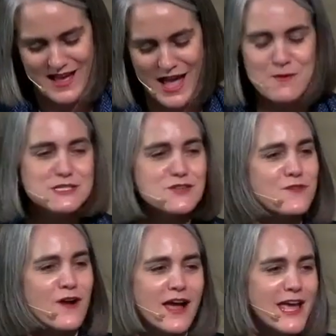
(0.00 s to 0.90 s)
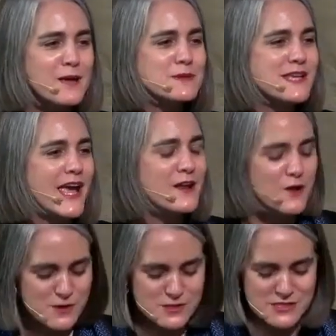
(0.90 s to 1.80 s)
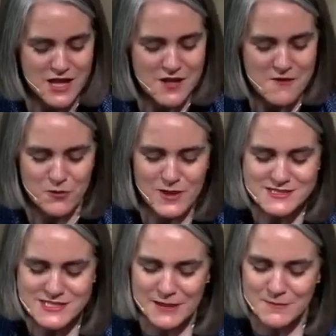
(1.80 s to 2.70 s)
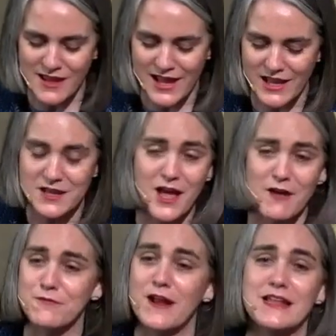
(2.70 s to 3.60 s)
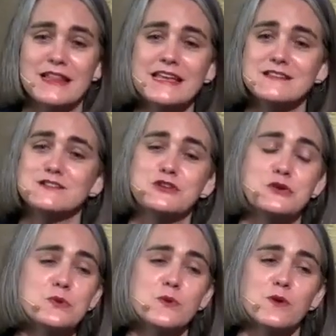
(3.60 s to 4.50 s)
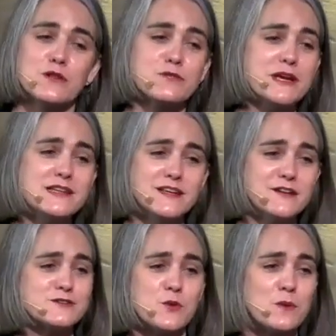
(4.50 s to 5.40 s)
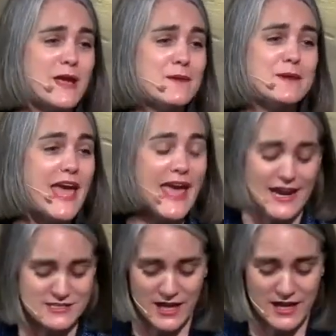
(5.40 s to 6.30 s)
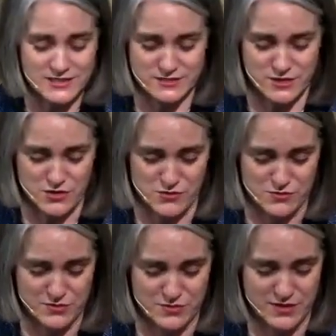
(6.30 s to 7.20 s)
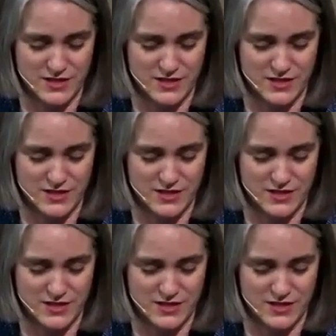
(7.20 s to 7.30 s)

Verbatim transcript: I was frying potatoes for what seemed like enough for at least two or three dinners, or maybe eight, I didn't know.